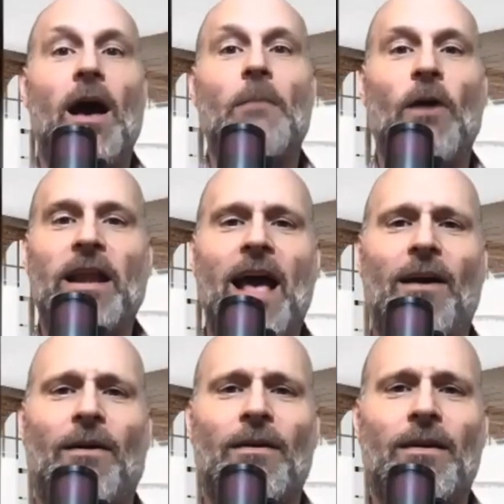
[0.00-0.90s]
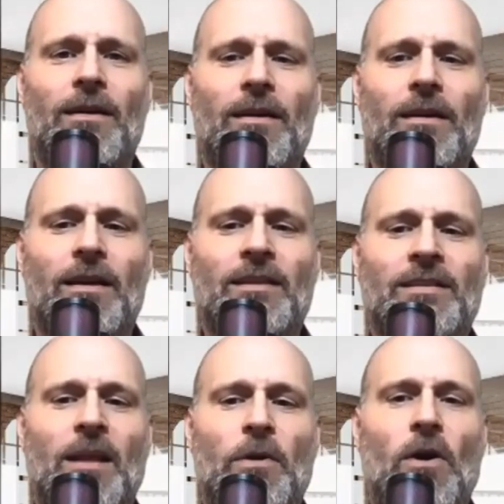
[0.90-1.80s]
right now and
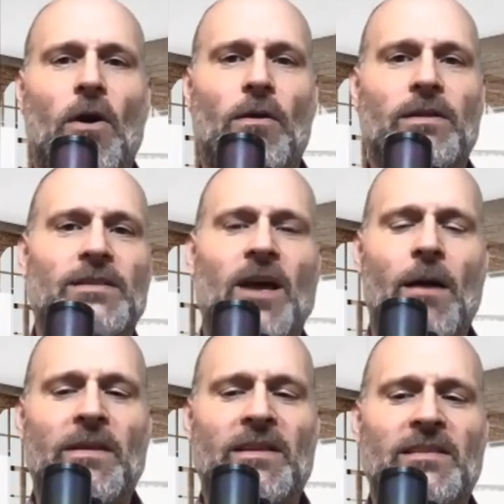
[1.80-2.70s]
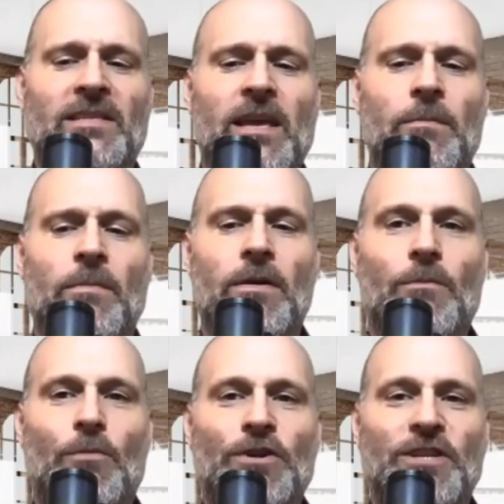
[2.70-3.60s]
set up a call with Tom and his team.
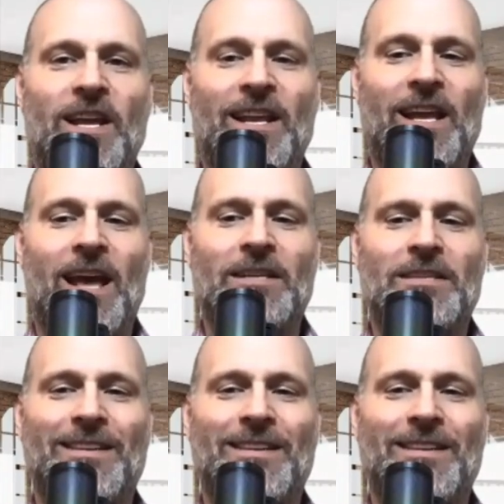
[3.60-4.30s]
Appreciate it, guys.